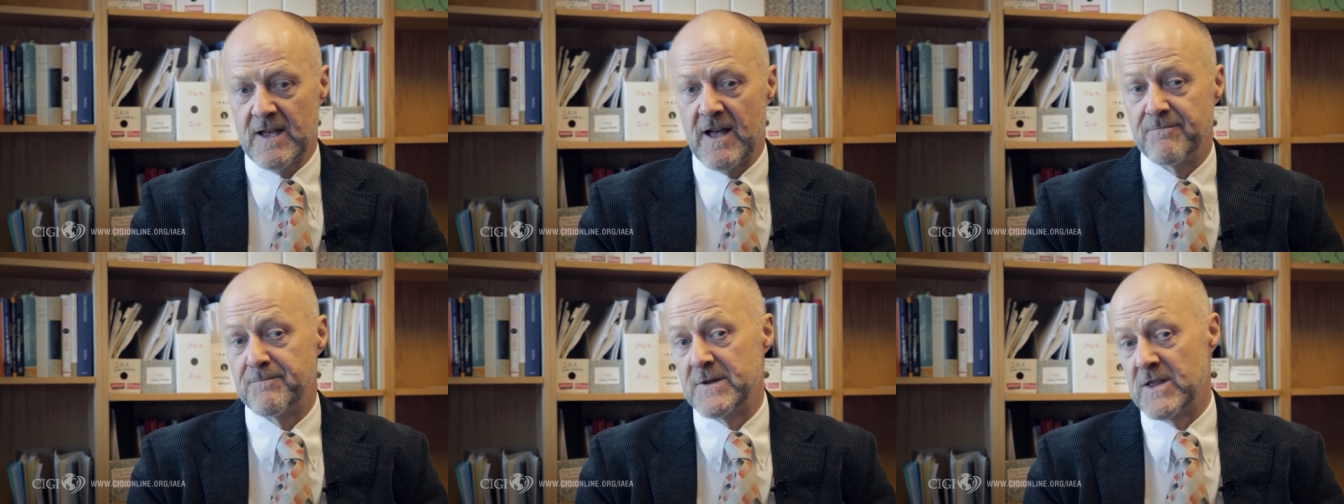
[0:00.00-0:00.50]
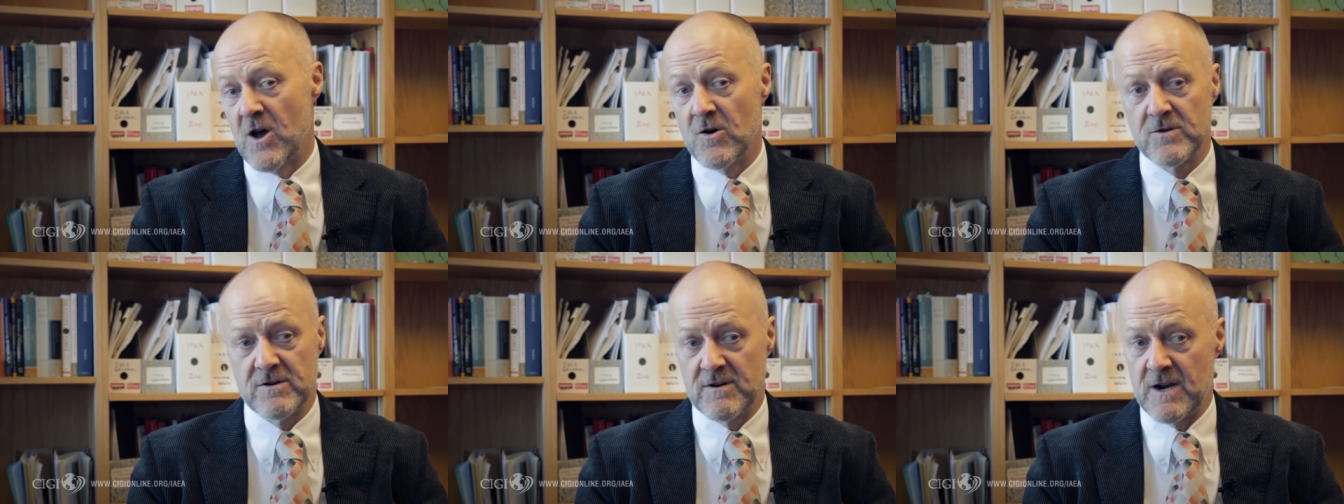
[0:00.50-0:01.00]
And, but the
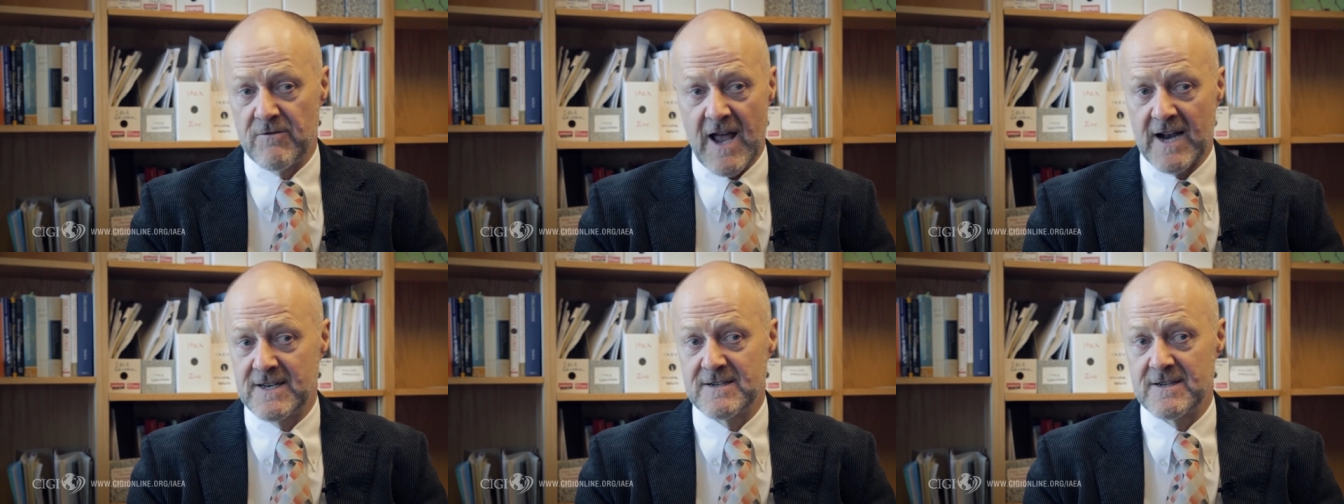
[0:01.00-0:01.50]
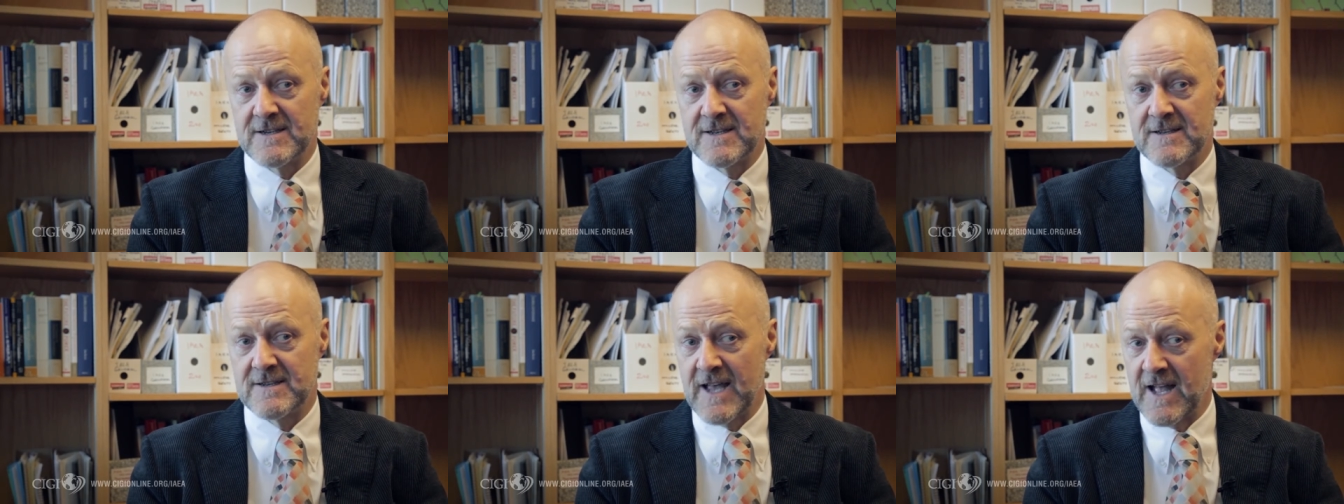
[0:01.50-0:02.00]
older a reactor
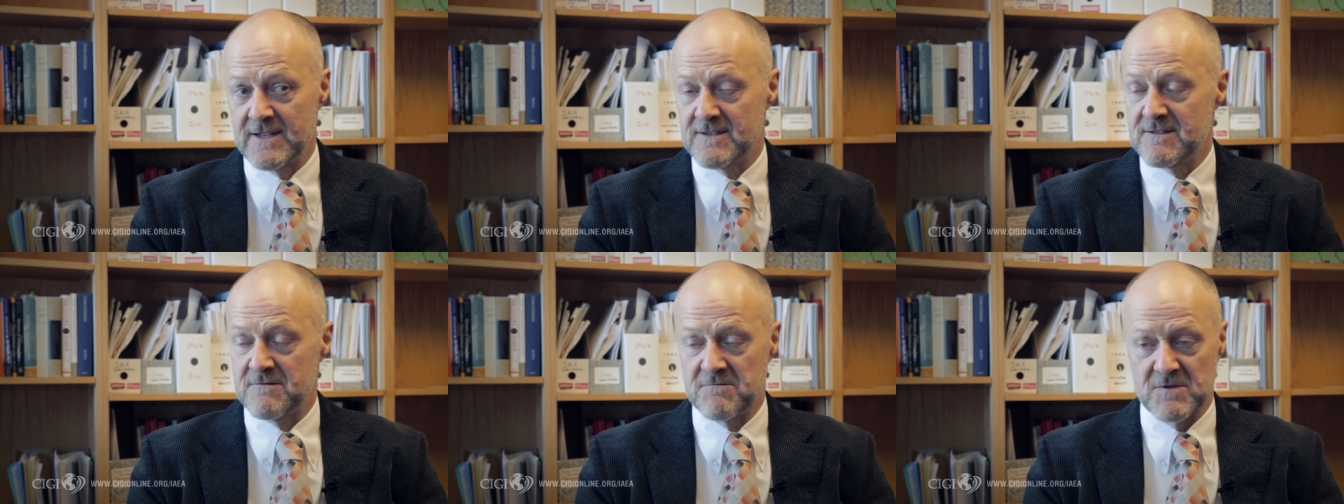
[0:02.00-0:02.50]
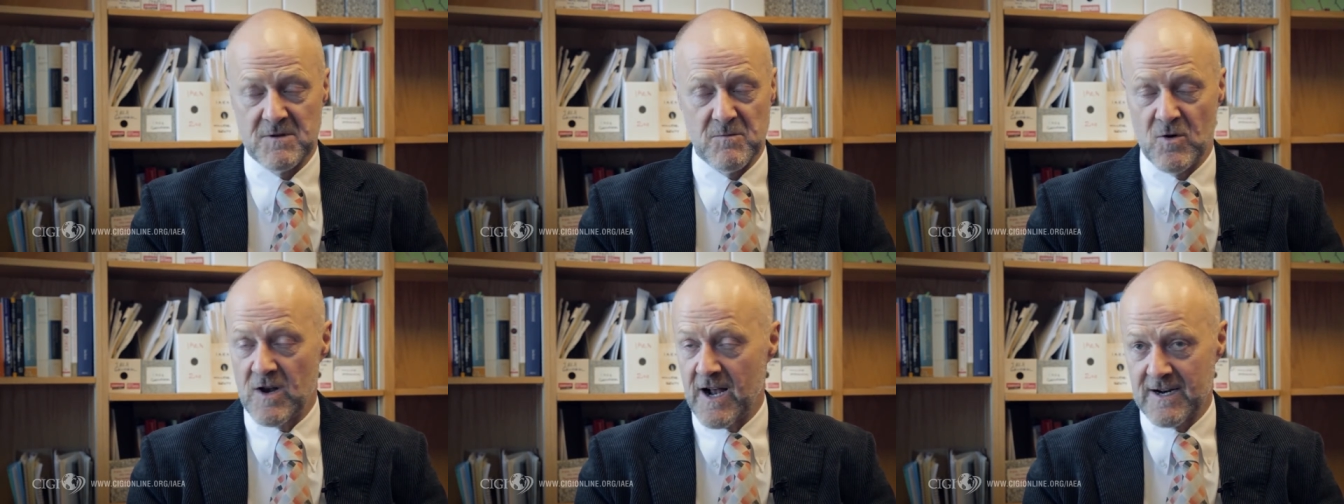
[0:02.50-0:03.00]
gets, the
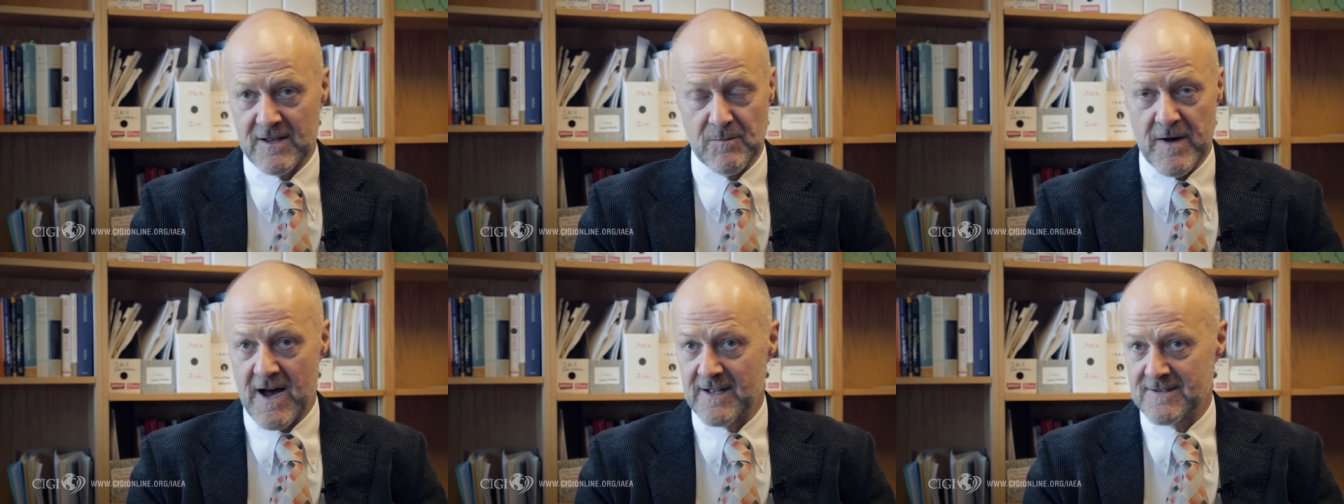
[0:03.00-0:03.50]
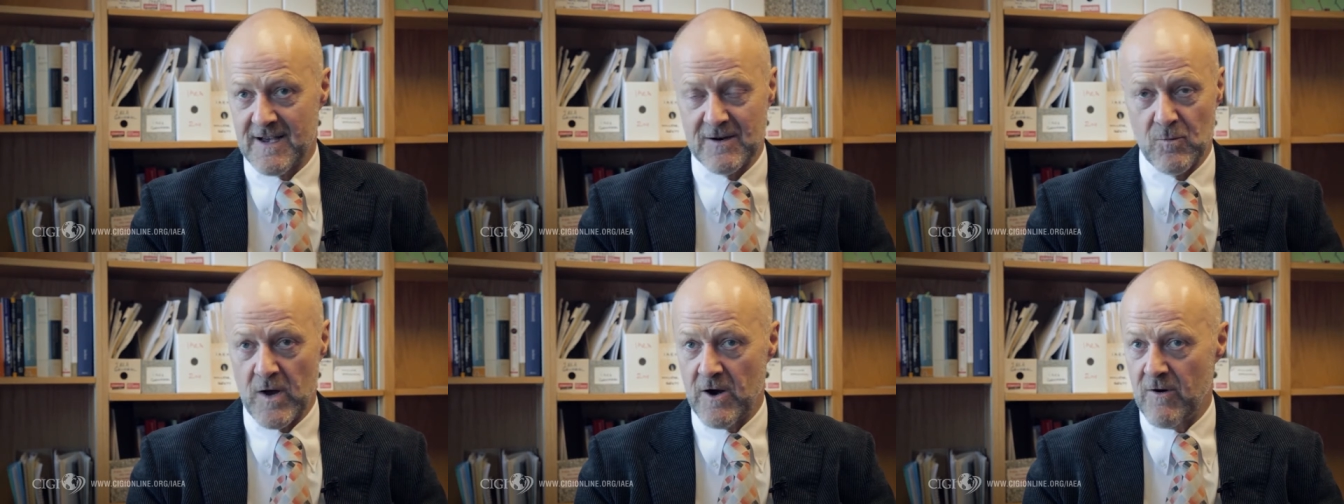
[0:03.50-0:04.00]
more likely the parts are to
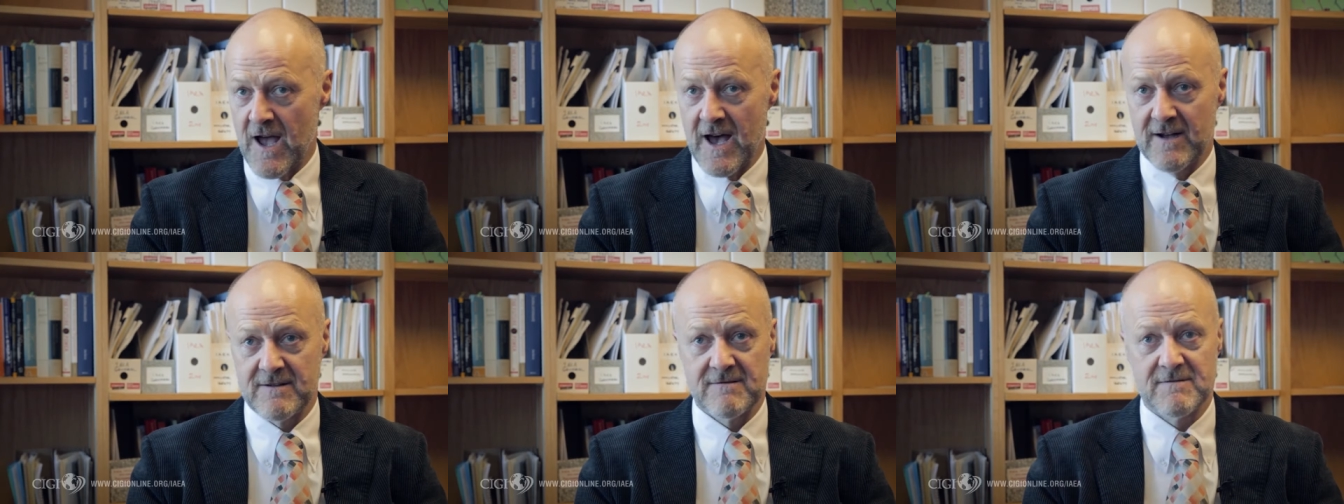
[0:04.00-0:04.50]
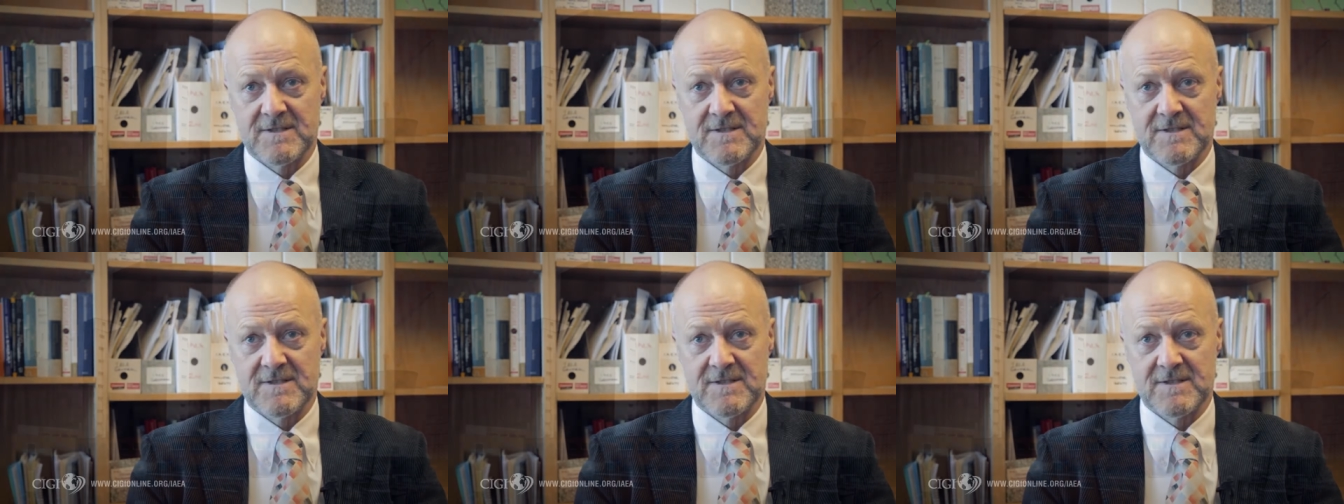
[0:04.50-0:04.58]
wear out and